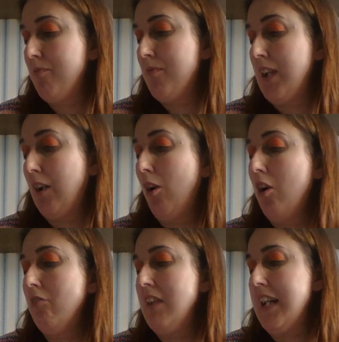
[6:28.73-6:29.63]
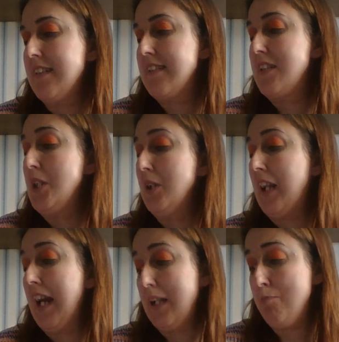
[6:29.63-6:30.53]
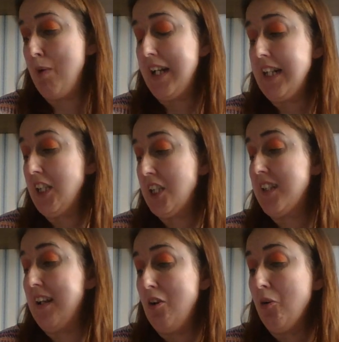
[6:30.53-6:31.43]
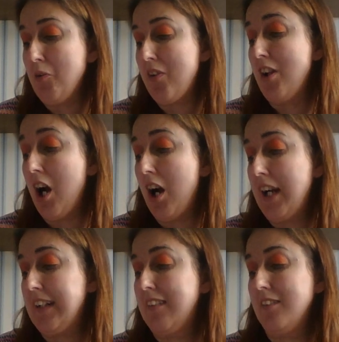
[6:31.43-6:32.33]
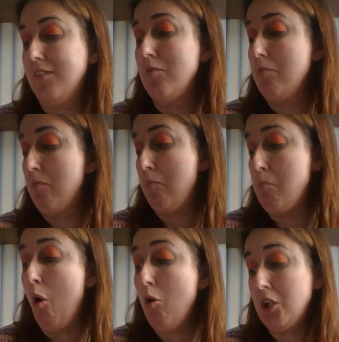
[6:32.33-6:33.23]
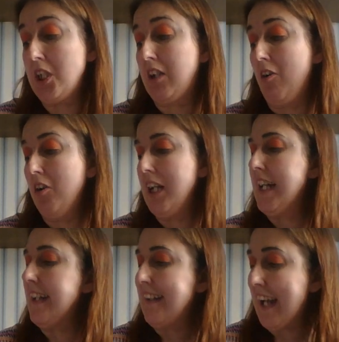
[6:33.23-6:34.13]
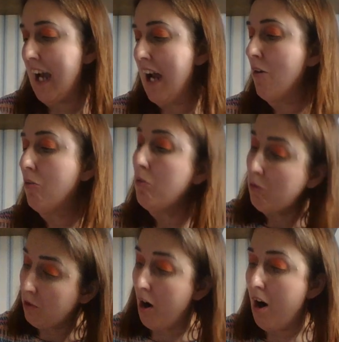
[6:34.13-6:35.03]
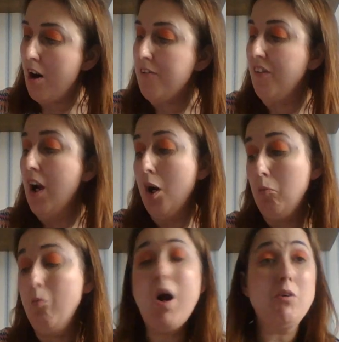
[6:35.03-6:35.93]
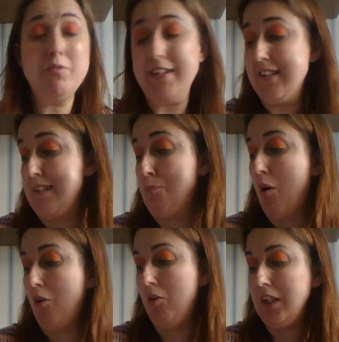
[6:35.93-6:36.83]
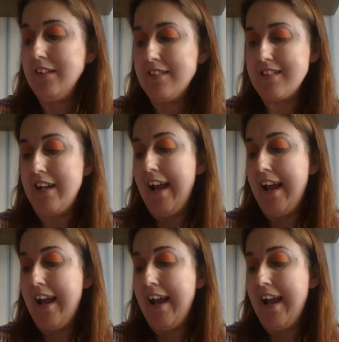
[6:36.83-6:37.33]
The glorious UK beach that looks like Portugal in the Algarve won't disappoint.